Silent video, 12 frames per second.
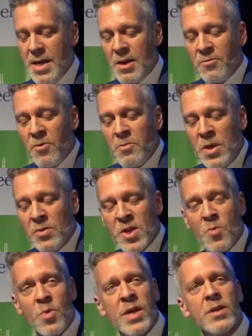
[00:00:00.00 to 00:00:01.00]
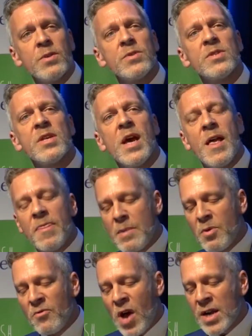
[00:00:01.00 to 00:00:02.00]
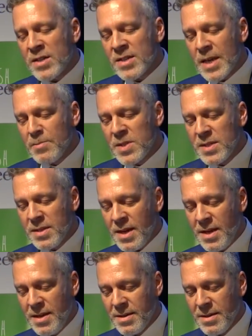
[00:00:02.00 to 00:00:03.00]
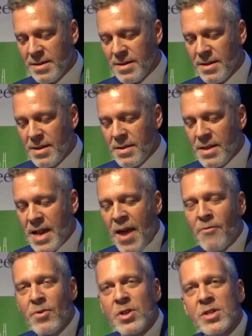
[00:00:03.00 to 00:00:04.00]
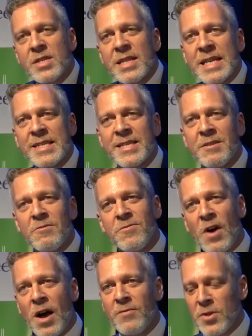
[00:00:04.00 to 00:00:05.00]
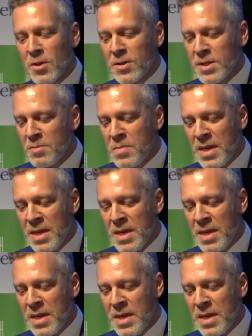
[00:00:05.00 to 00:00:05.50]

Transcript: Yet for Meals on Wheels, they provide a subsidy that averages less than $5 a